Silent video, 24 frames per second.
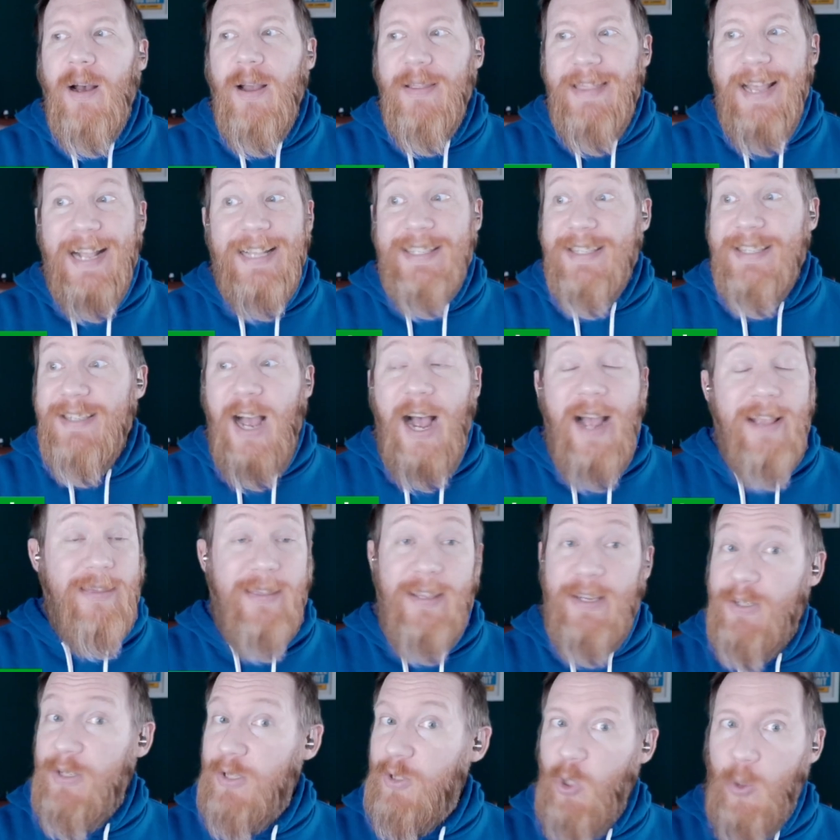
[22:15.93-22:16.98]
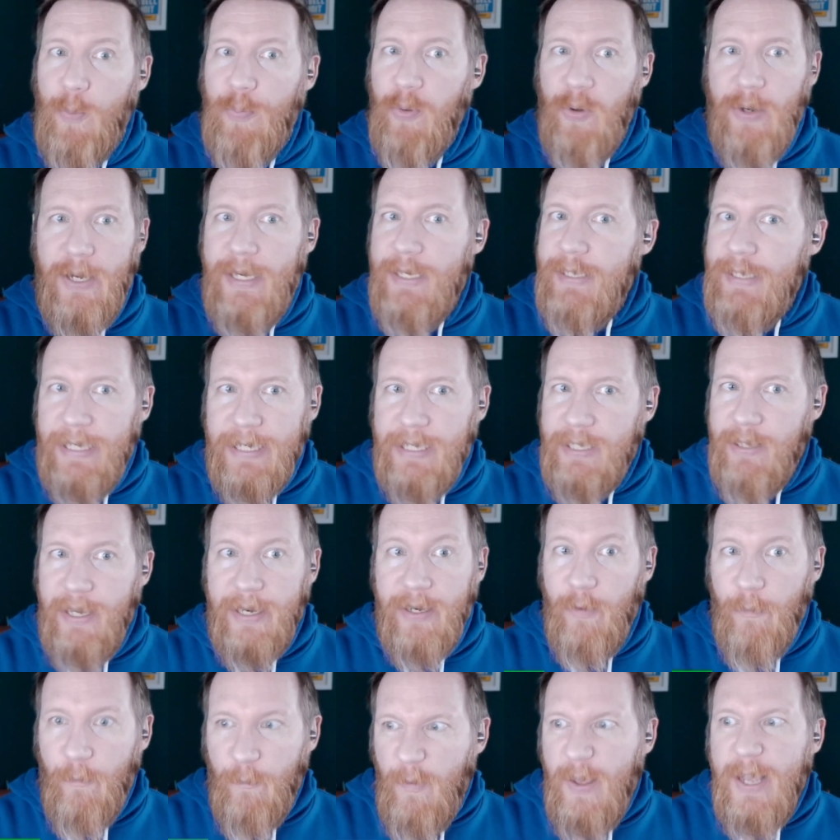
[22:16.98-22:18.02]
That's not the super easiest
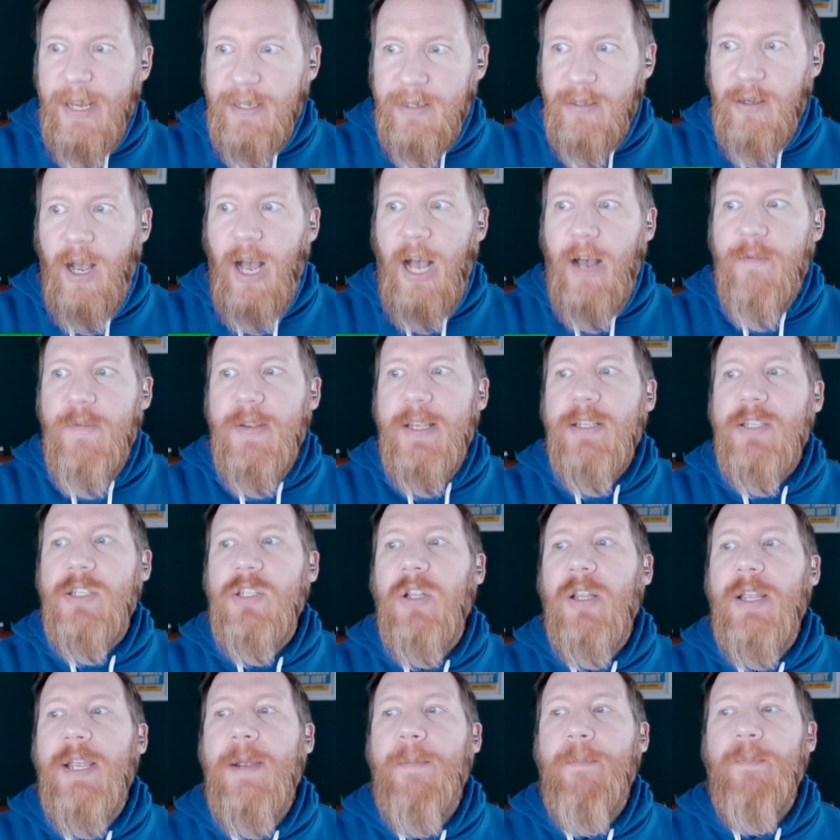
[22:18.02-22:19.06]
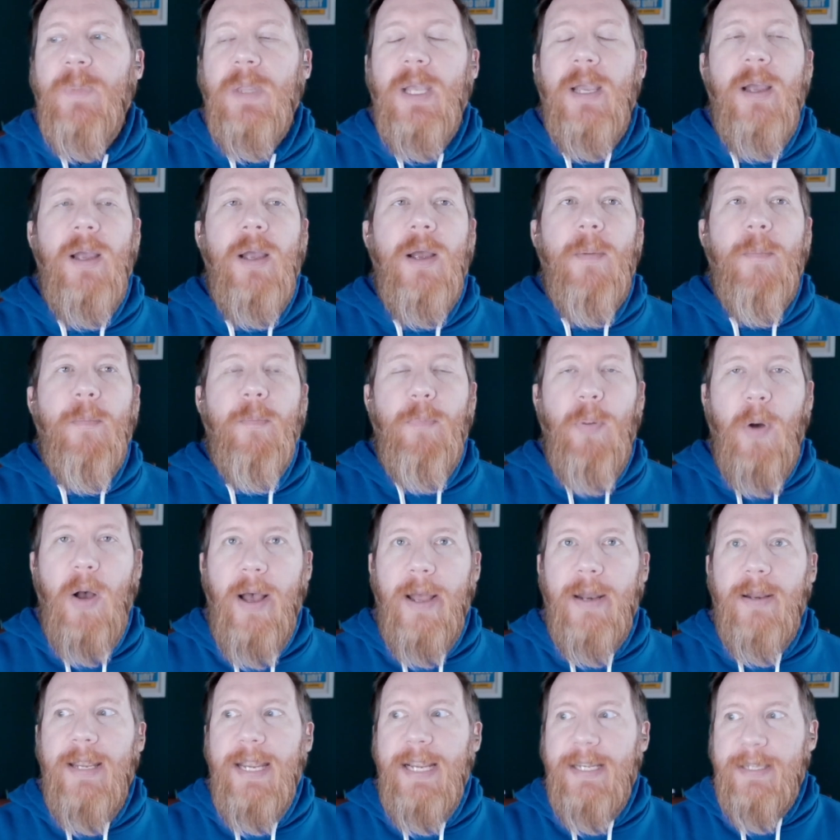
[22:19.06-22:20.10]
thing to fix, obviously.
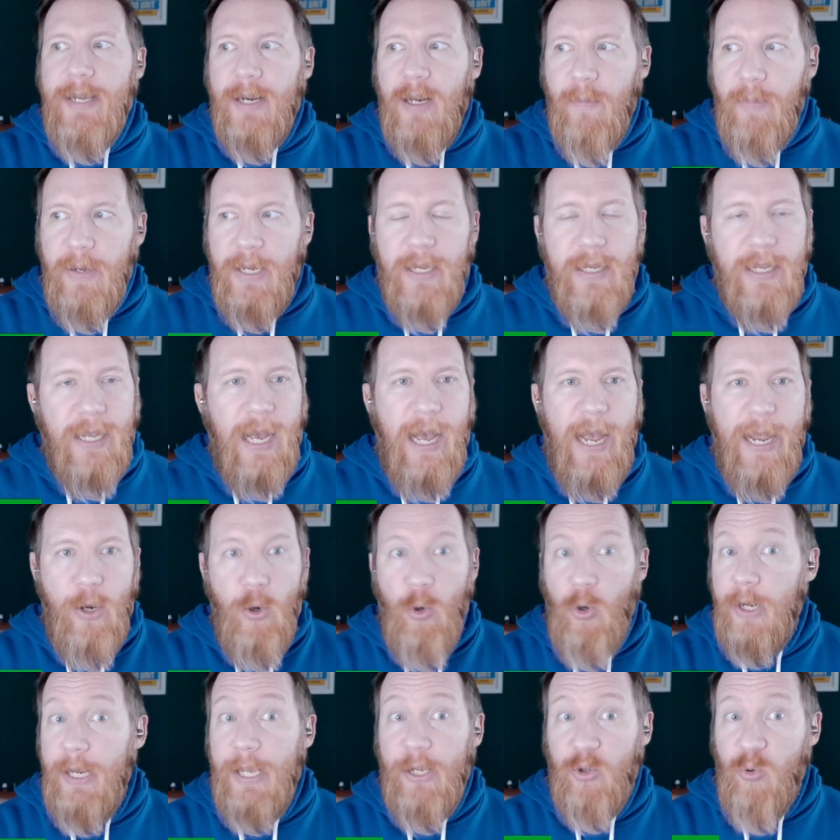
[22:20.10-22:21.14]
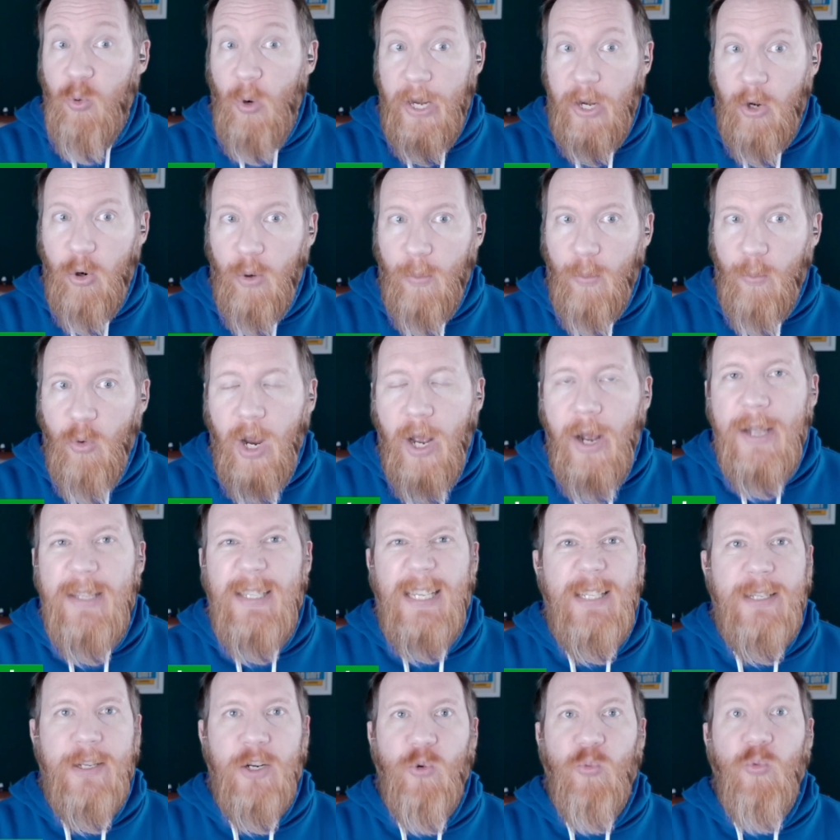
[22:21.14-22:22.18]
But he's going to be a guy who could hit 20 home runs.
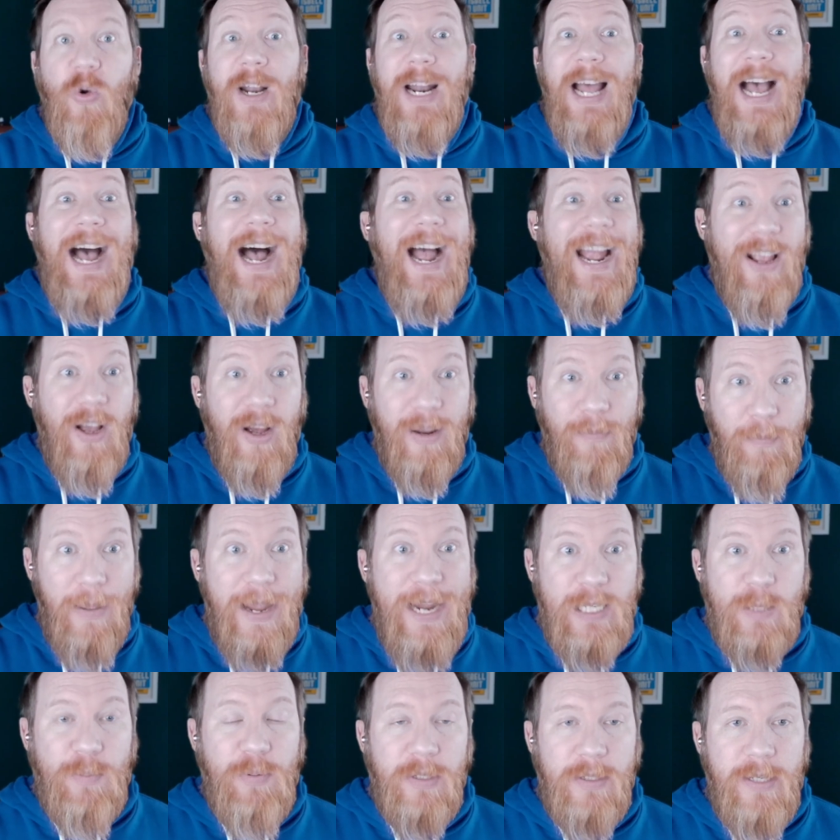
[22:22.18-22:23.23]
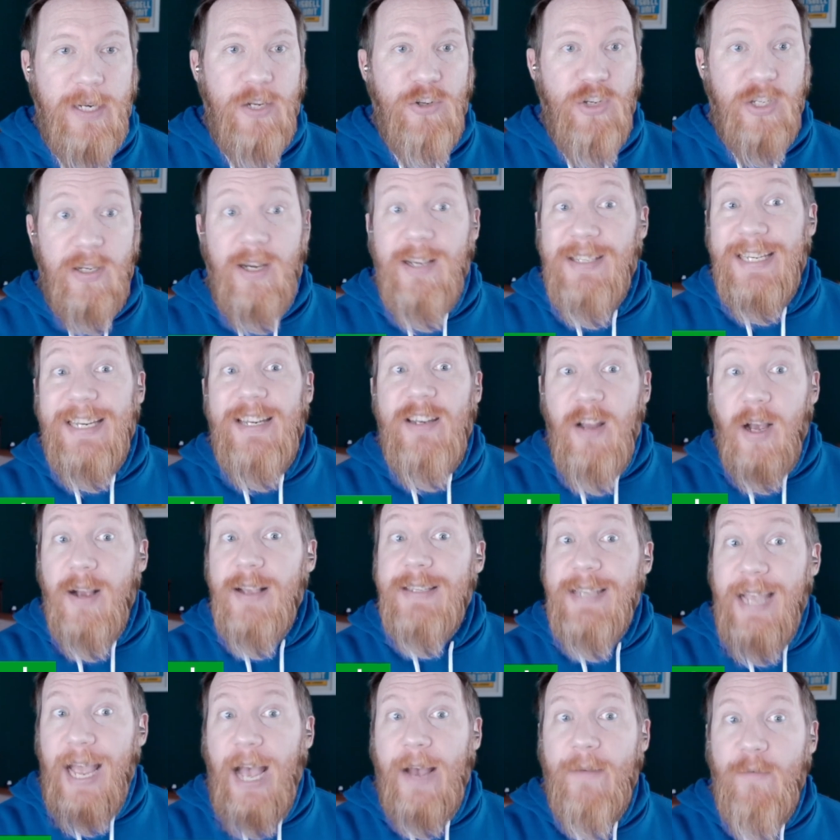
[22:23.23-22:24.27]
He's going to run high on base percentages because he
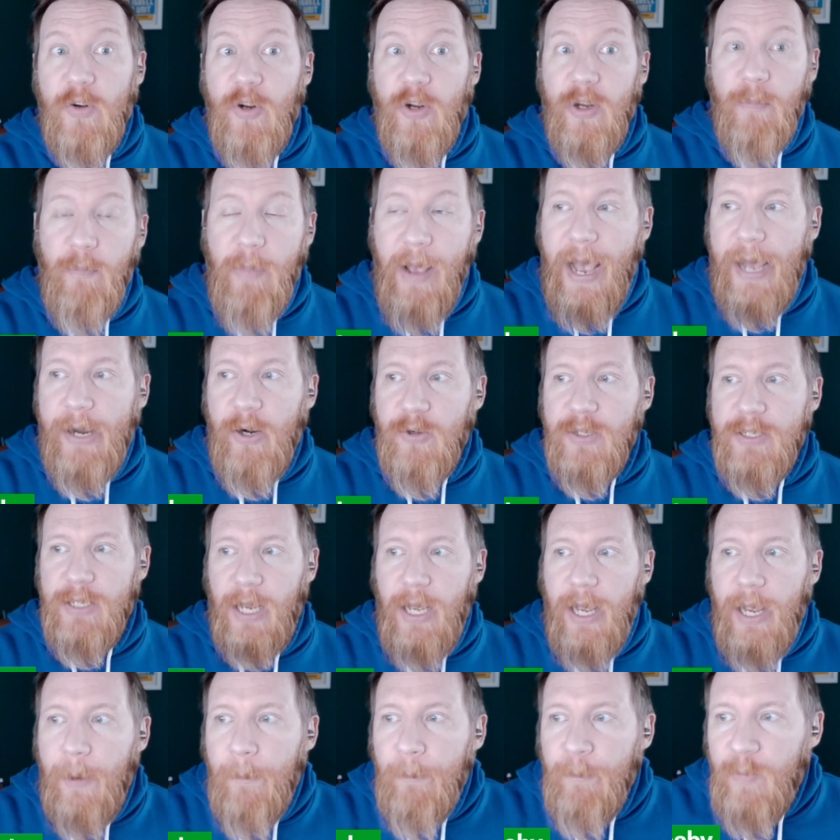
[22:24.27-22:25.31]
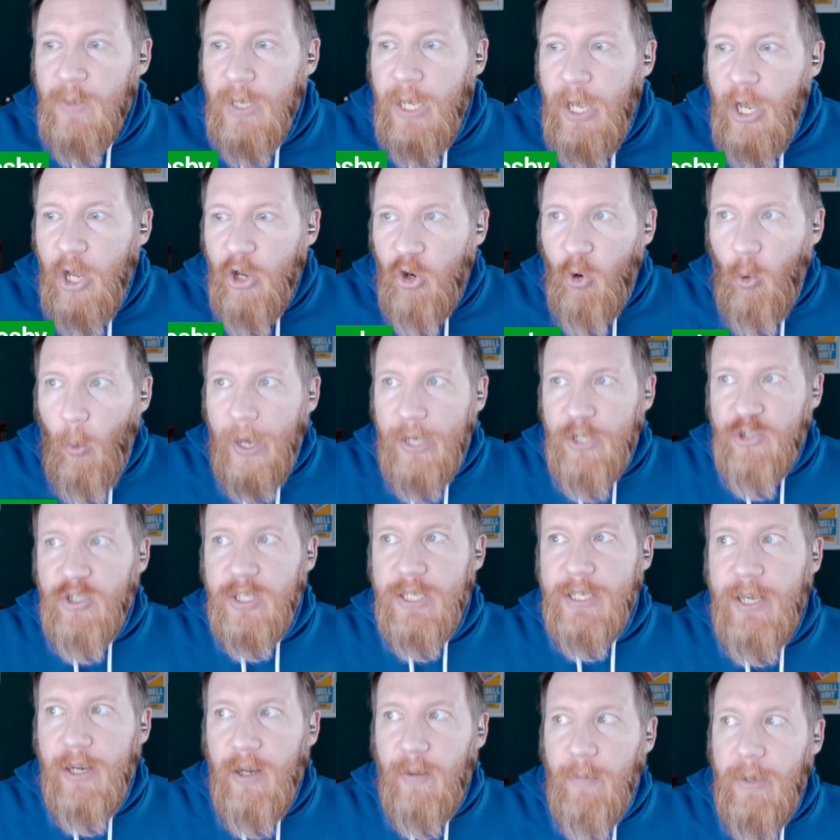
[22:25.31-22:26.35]
does have a good batter's eye.
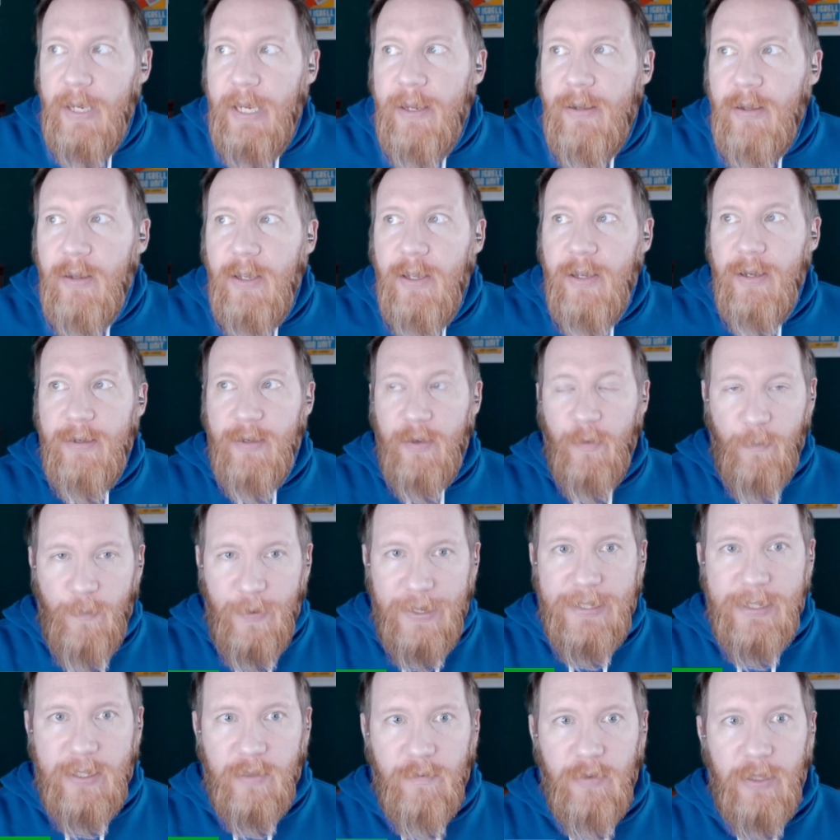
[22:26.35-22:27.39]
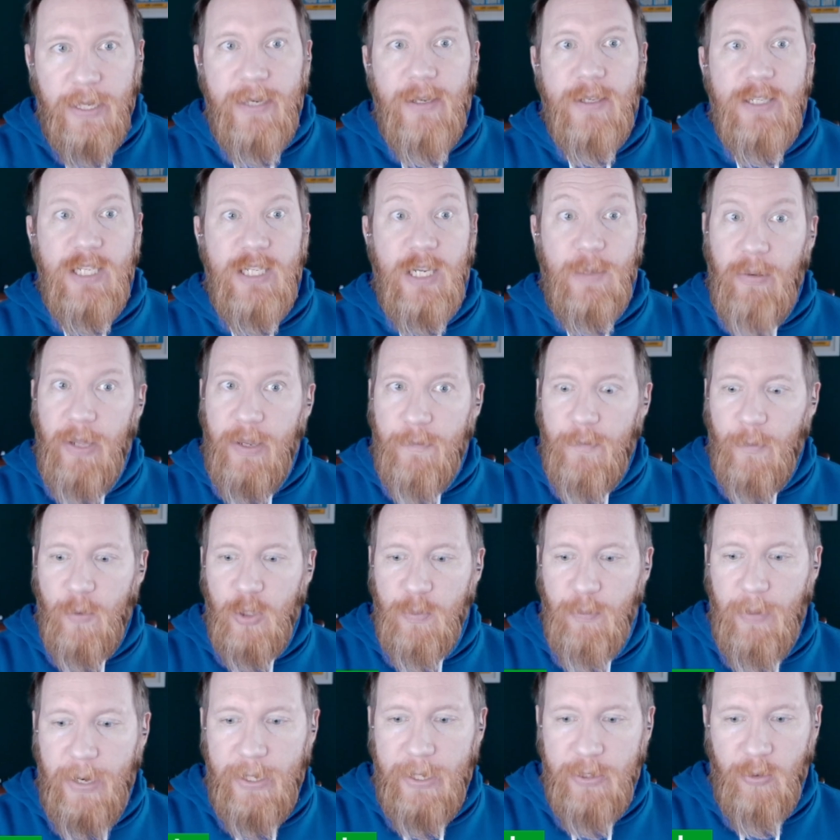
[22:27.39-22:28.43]
Question's going to be, defensively, does he play
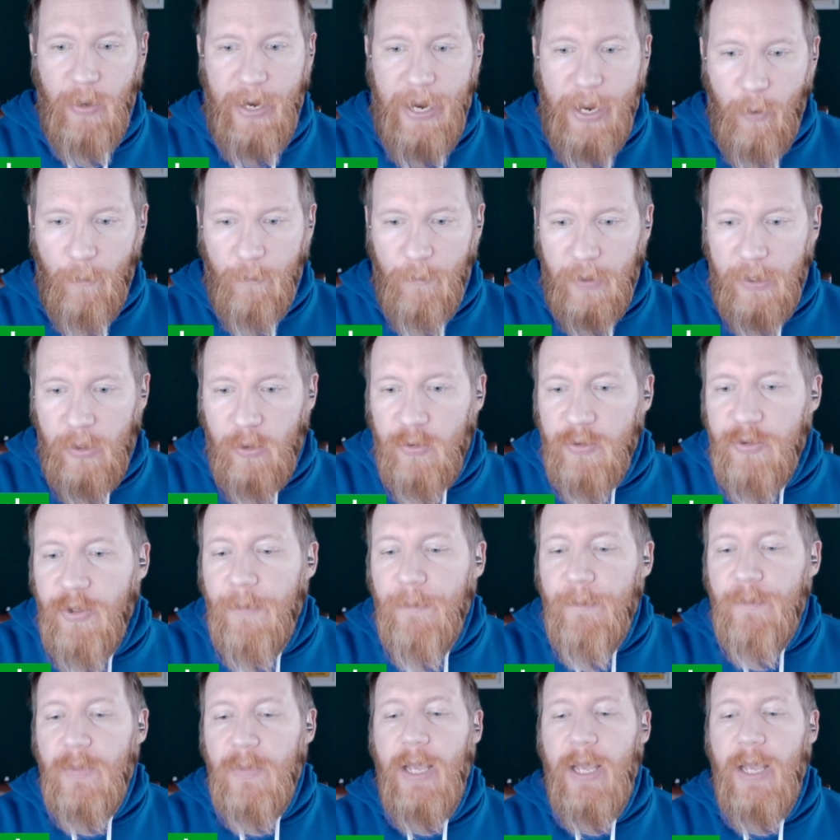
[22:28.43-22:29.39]
first base or outfield?